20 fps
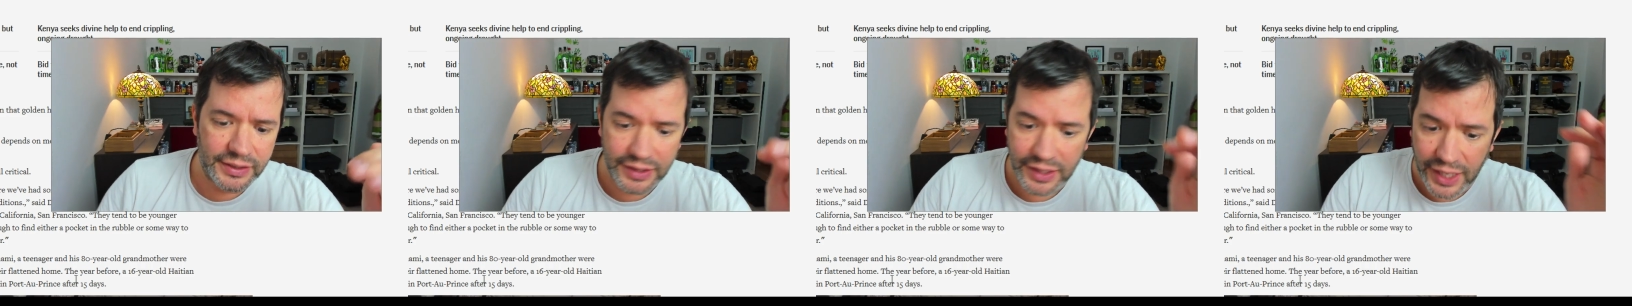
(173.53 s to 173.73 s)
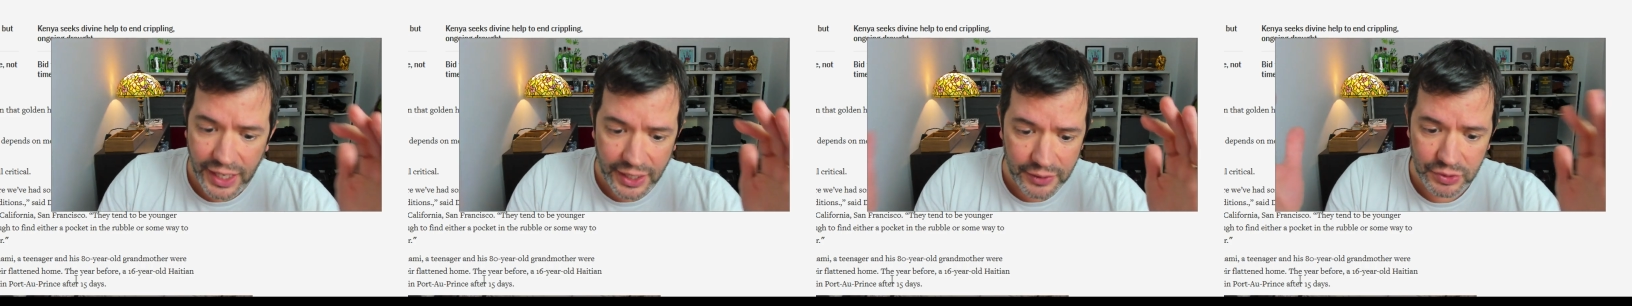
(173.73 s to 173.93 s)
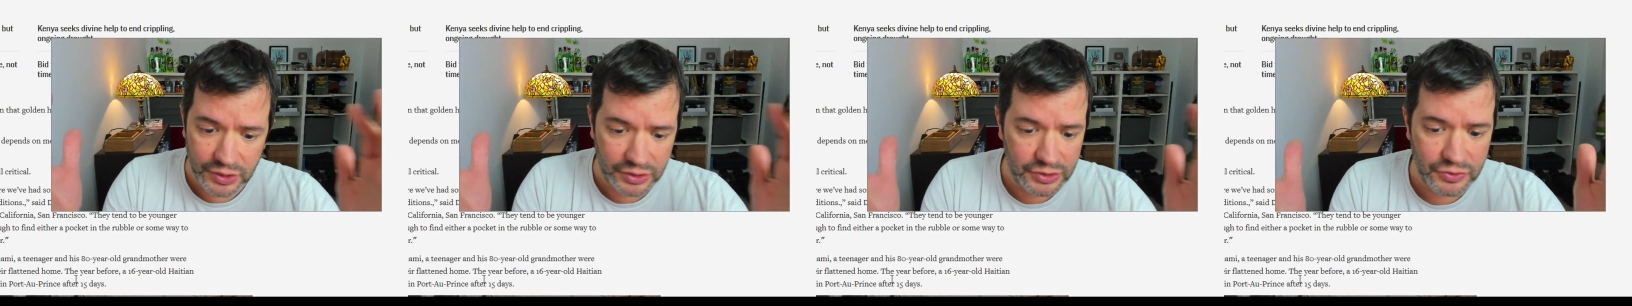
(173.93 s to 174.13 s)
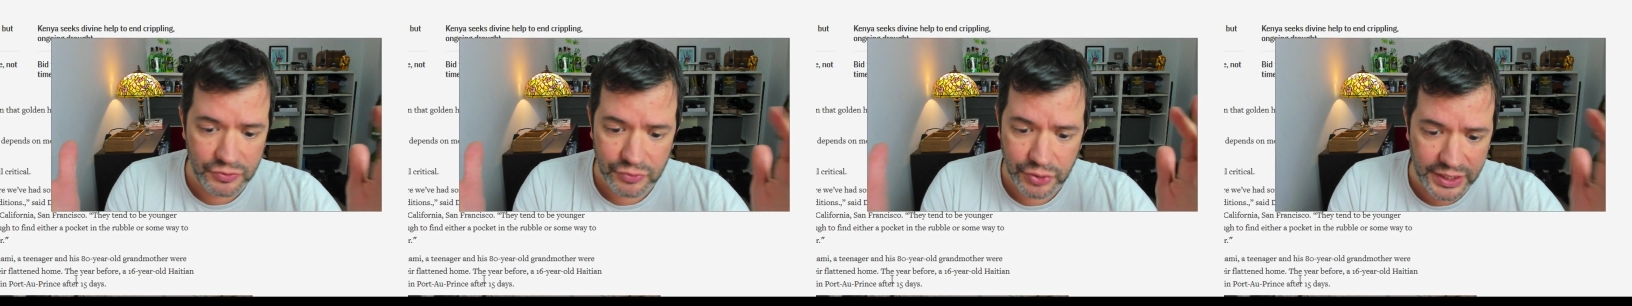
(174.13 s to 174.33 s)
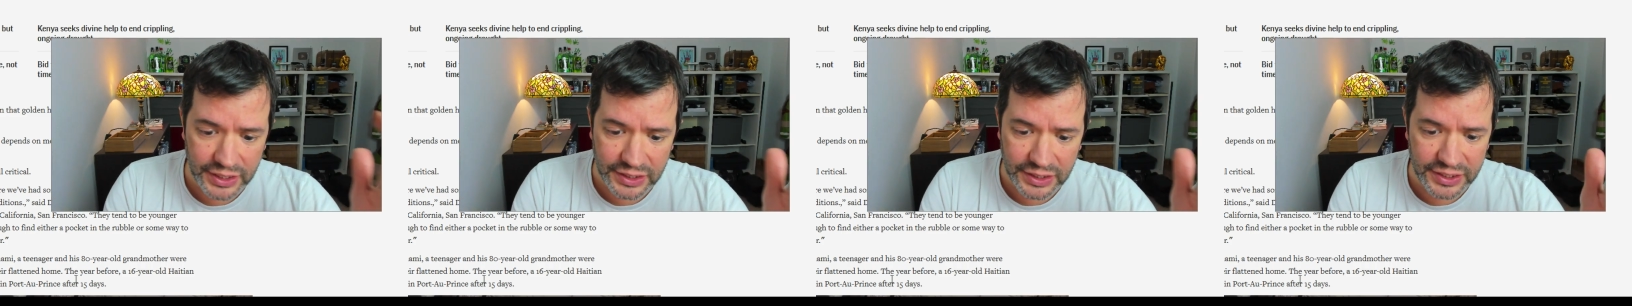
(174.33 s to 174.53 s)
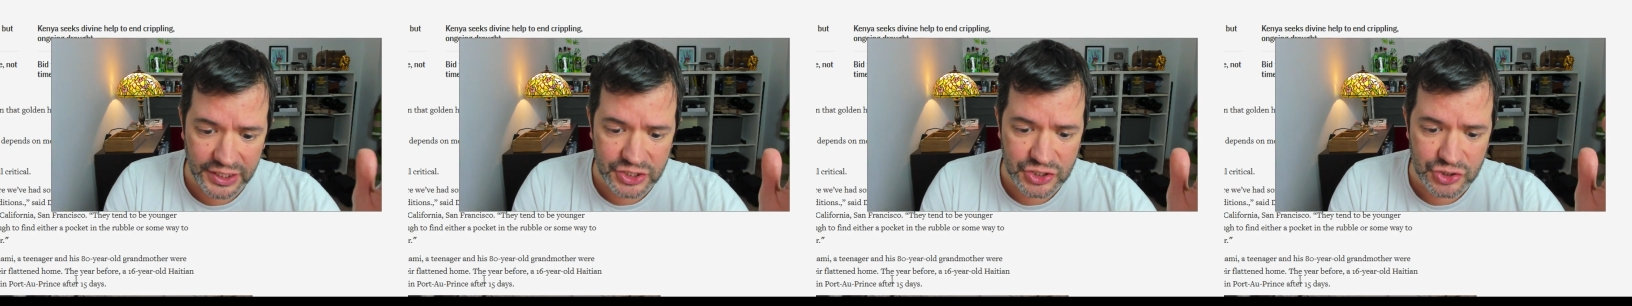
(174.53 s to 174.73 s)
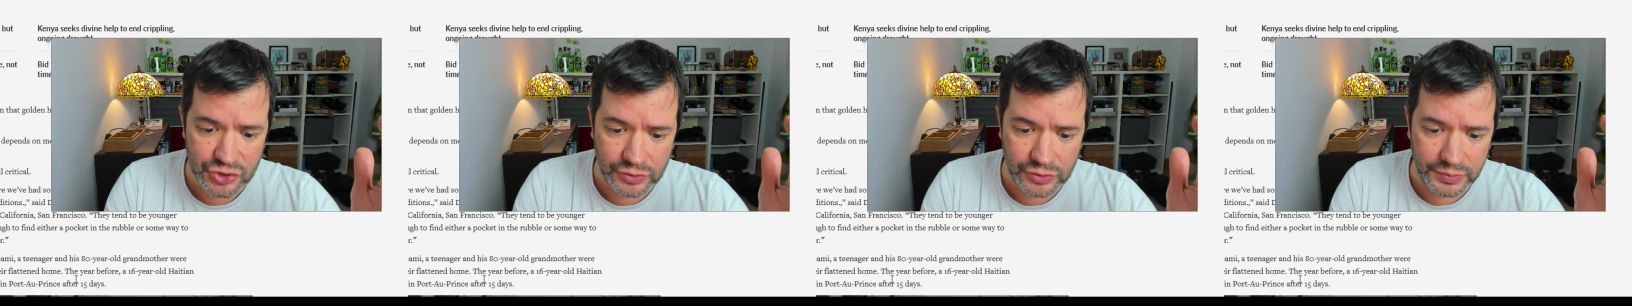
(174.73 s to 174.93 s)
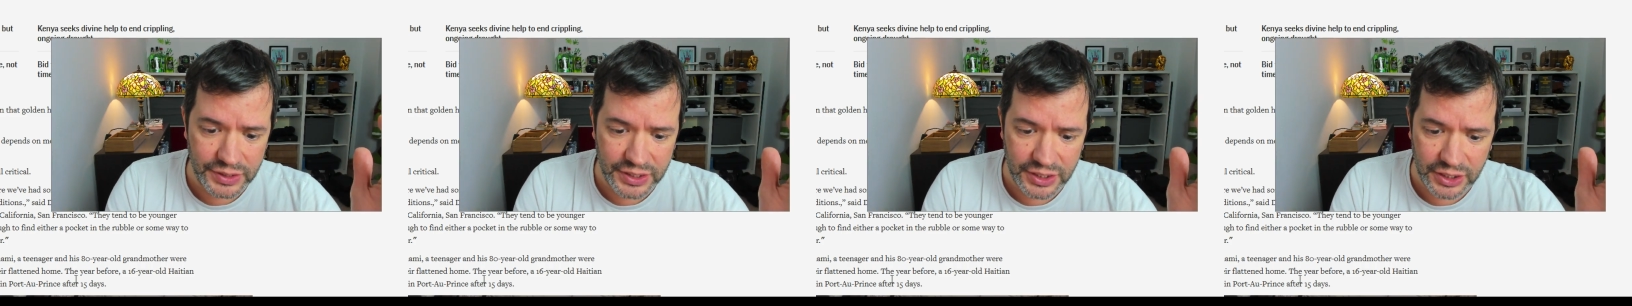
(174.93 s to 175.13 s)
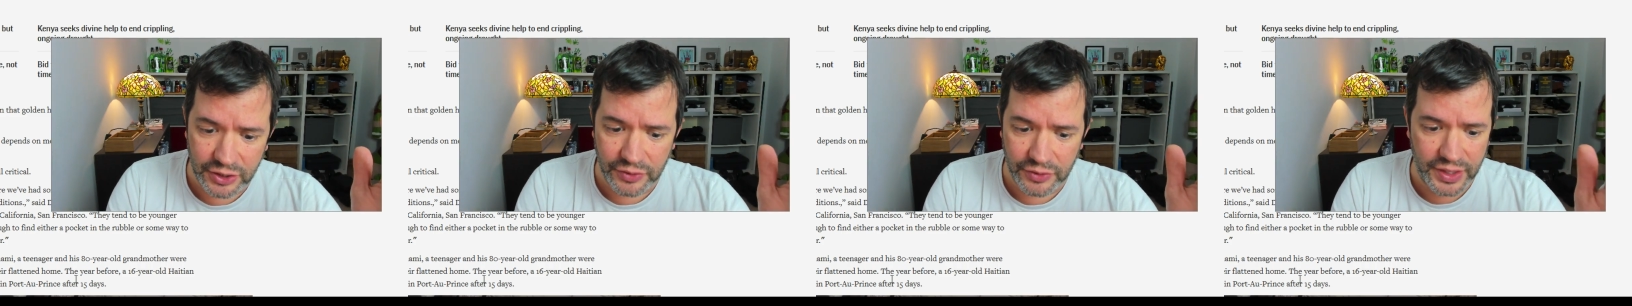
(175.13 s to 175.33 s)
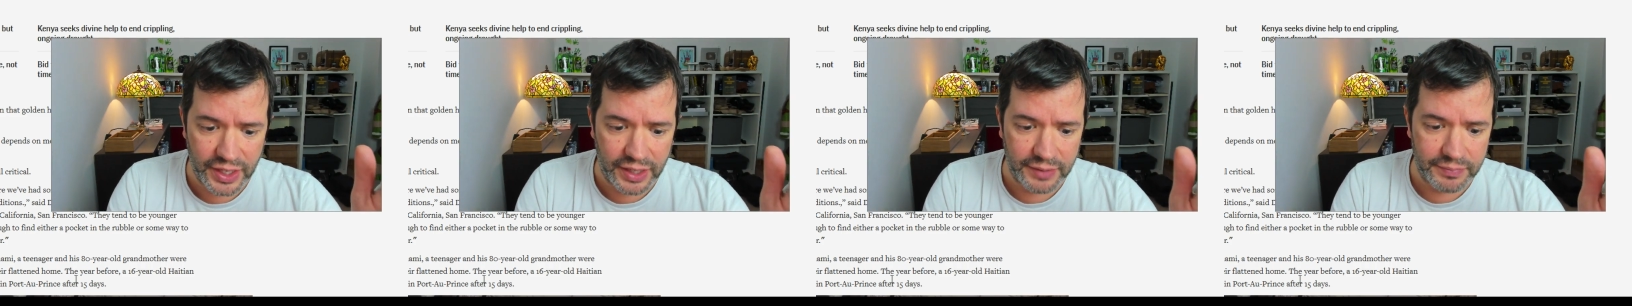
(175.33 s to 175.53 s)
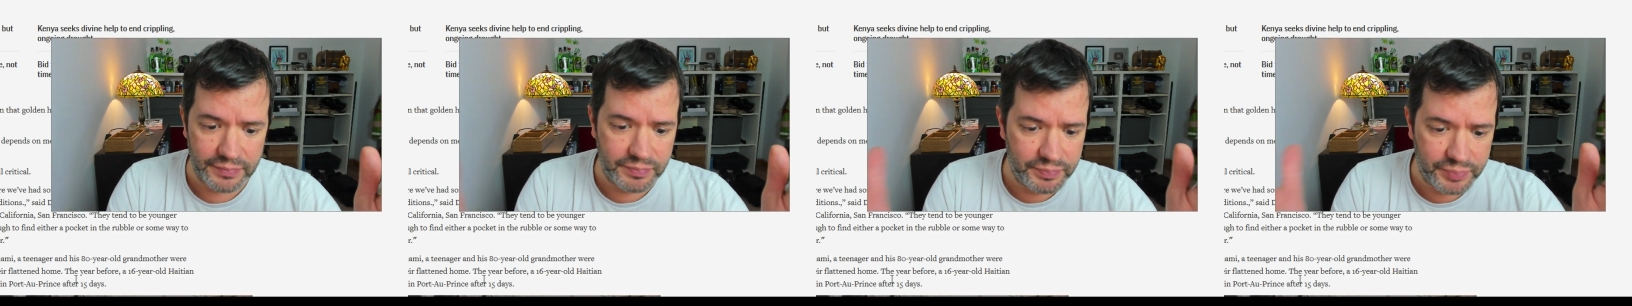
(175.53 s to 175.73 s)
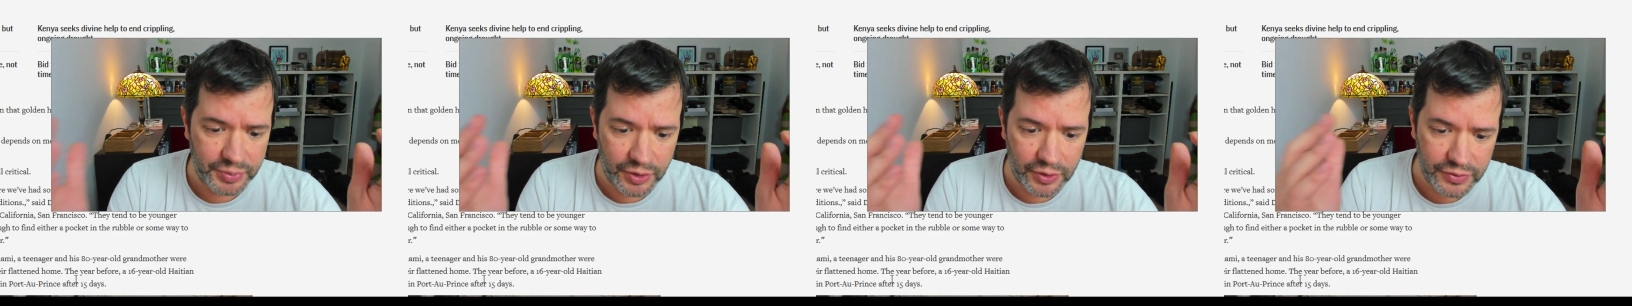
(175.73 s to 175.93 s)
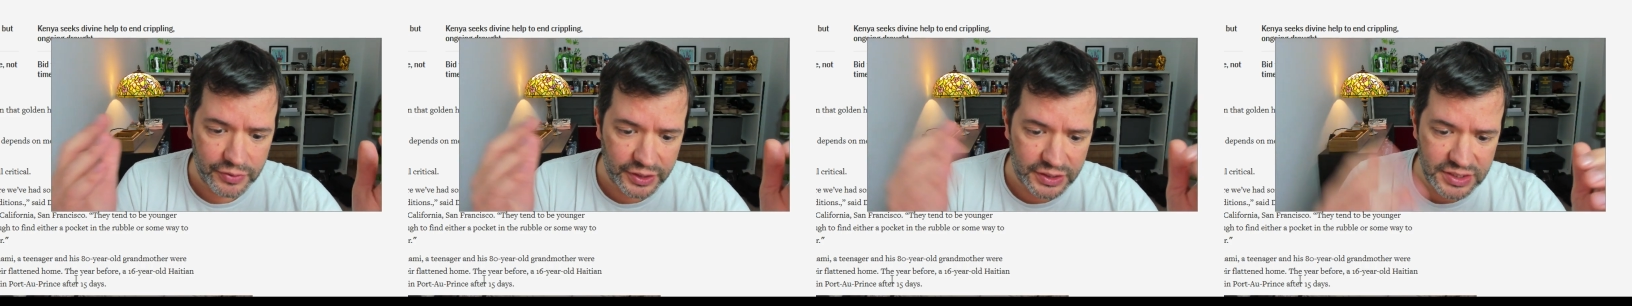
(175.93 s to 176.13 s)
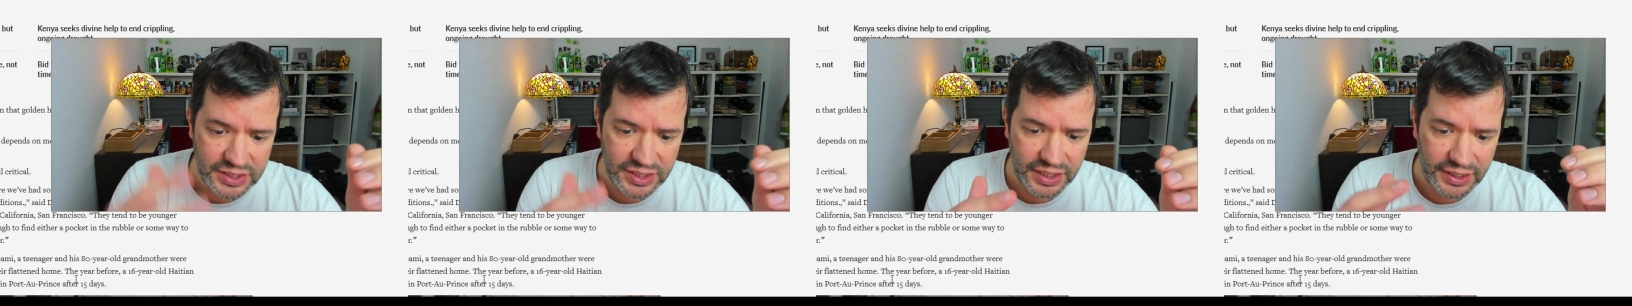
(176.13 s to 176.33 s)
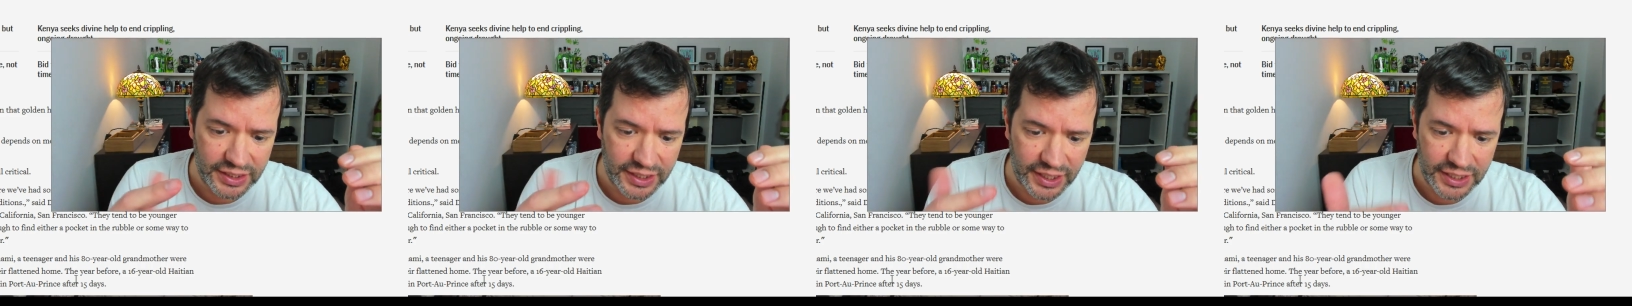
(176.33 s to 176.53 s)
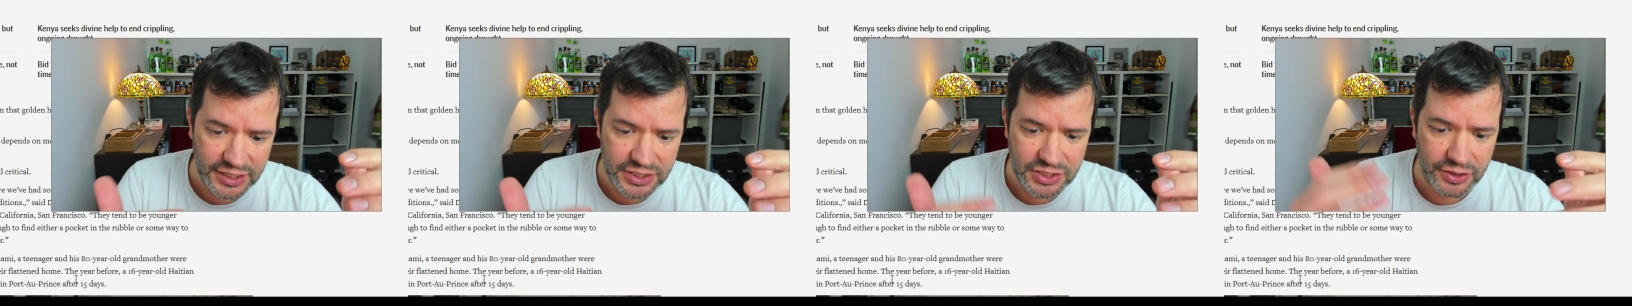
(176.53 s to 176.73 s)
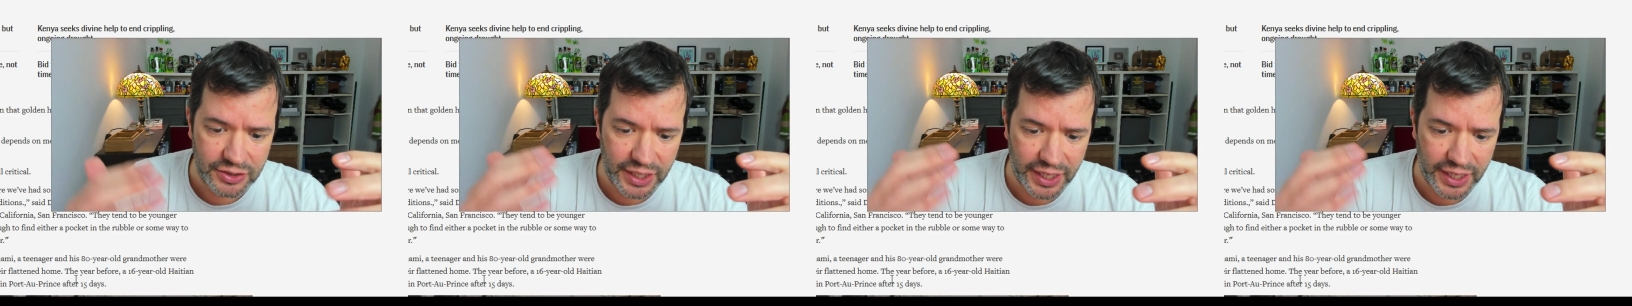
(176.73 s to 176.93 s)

I will quickly assume here that both the teenager